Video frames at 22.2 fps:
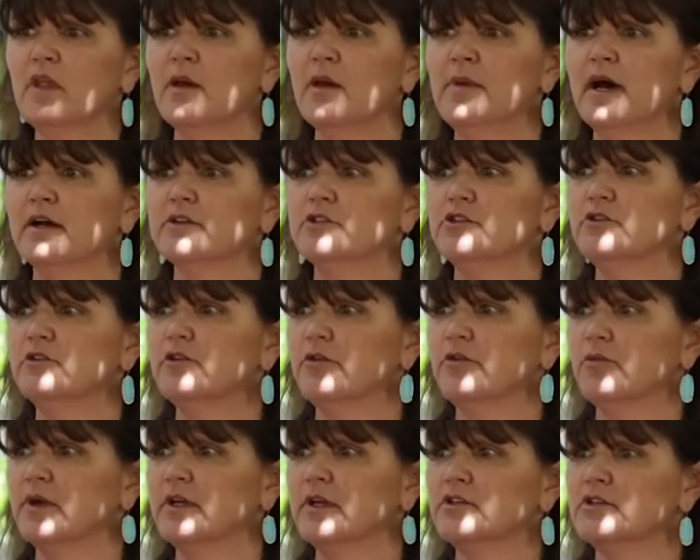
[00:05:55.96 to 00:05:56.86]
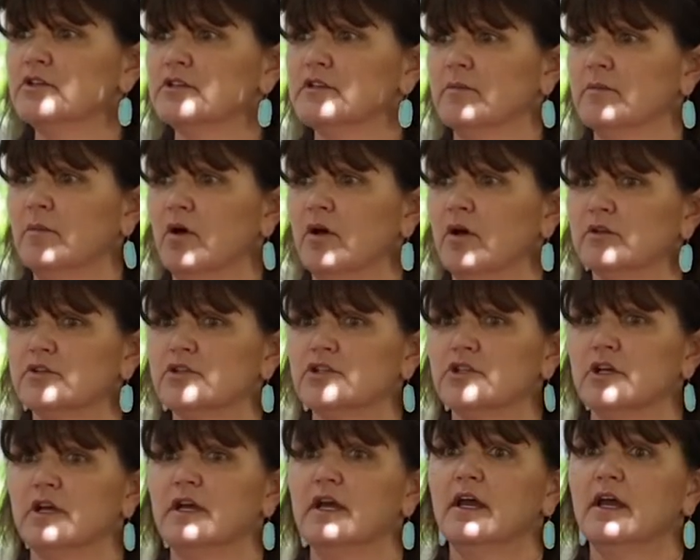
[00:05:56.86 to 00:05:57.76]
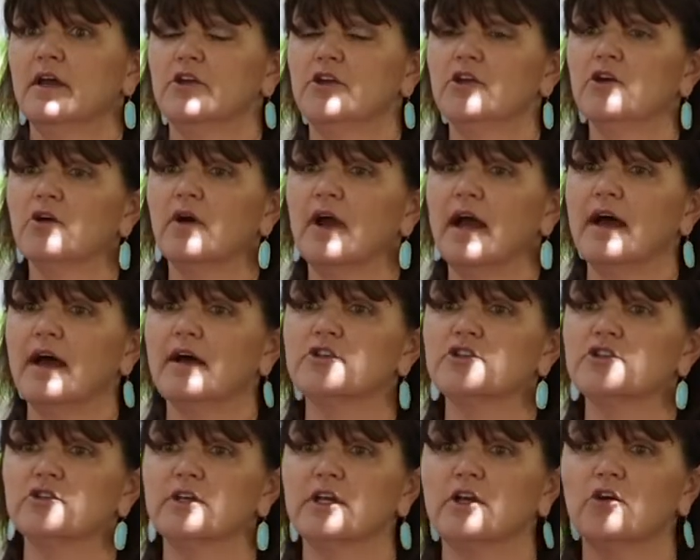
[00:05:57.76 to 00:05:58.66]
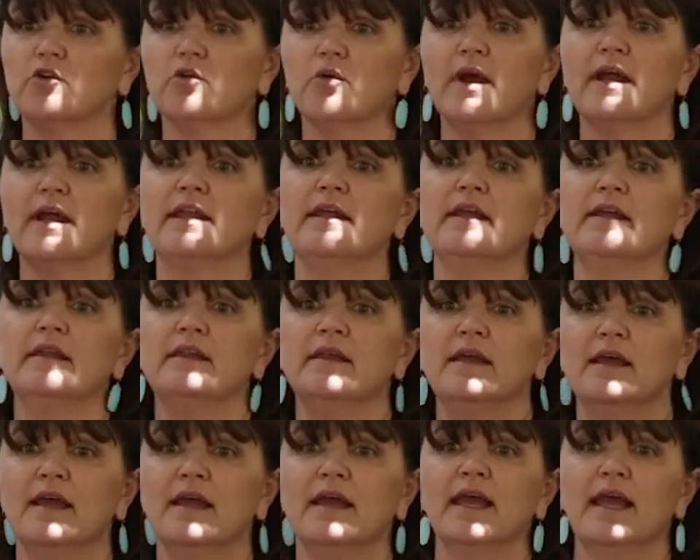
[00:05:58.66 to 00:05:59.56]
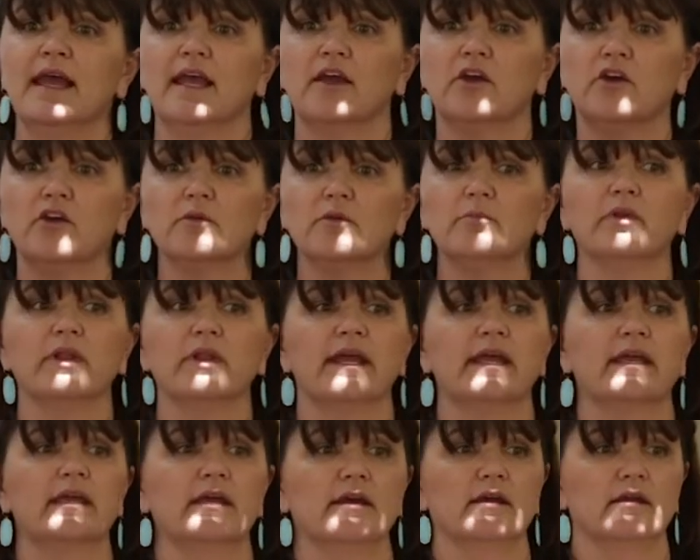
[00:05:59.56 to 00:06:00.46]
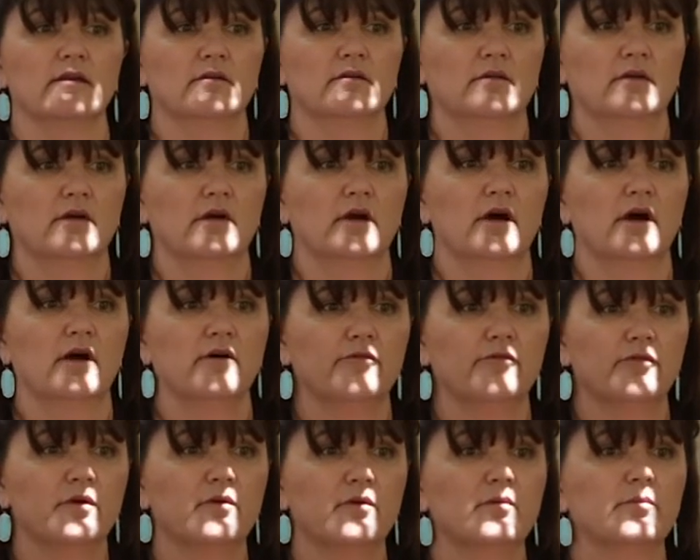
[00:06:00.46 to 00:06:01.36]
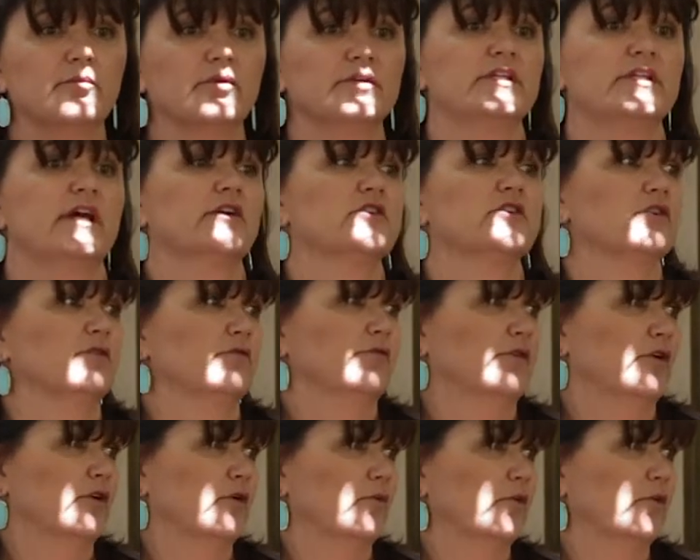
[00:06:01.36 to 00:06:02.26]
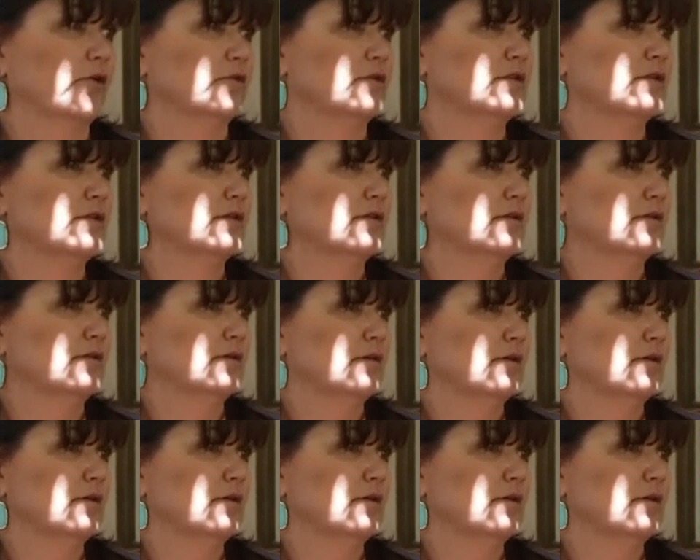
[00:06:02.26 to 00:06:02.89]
about two to three inches of mulch, you're actually creating a good blanket of protection for your roots.